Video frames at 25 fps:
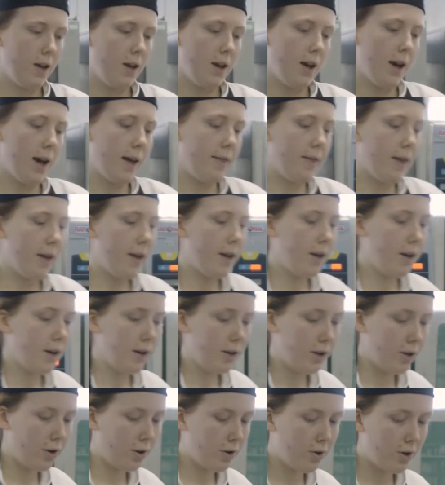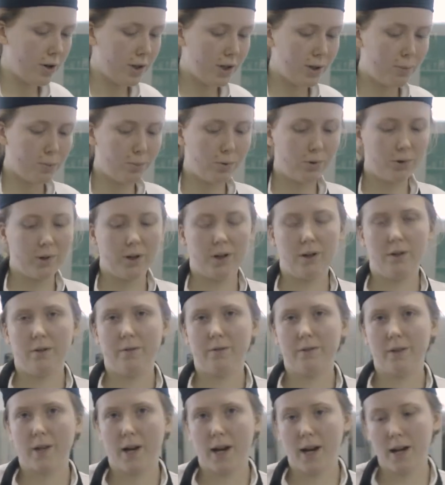And then you're going to
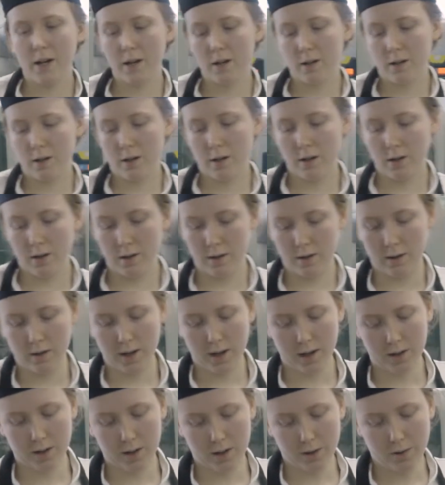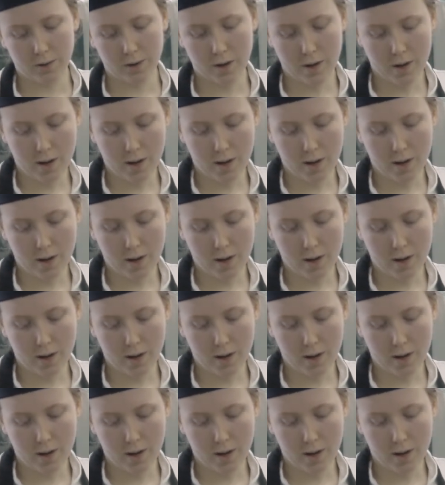prove that dough